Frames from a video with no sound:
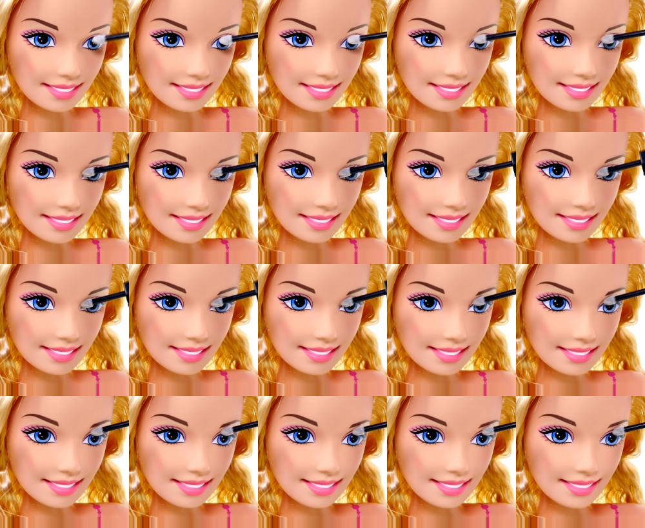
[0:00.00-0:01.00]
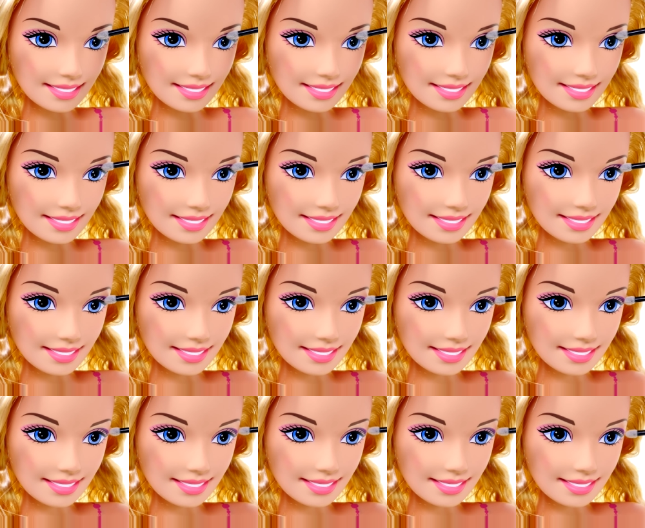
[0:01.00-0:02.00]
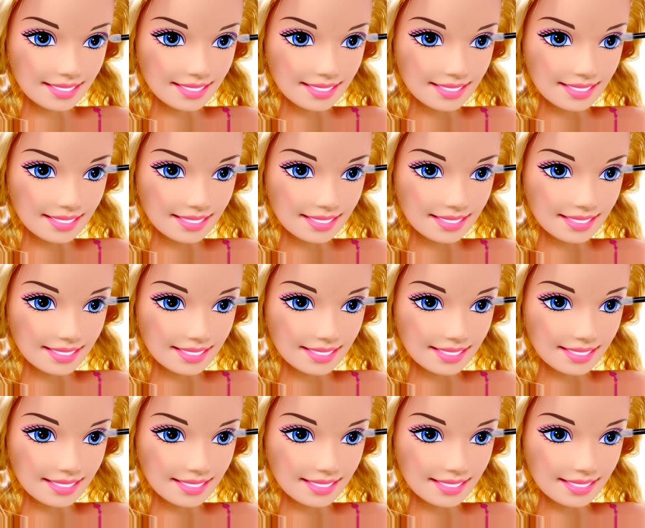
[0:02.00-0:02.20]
Nobody speaks.